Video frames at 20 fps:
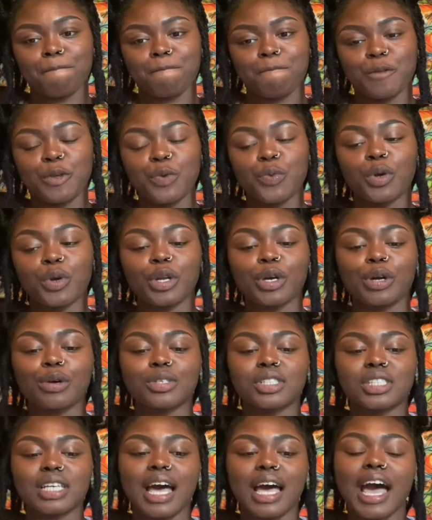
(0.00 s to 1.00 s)
You want to go
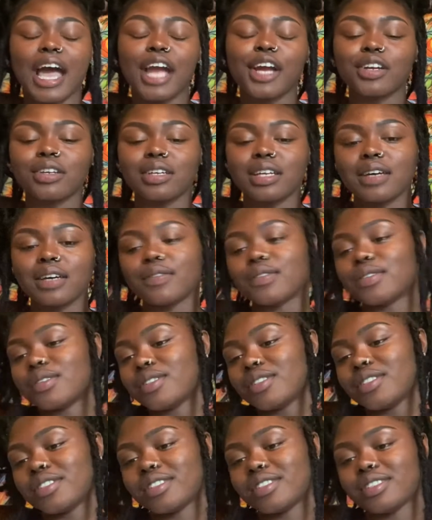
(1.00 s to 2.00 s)
to higher
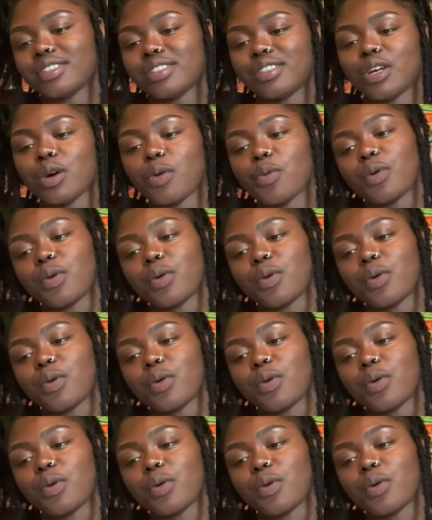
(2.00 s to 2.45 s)
levels. You don't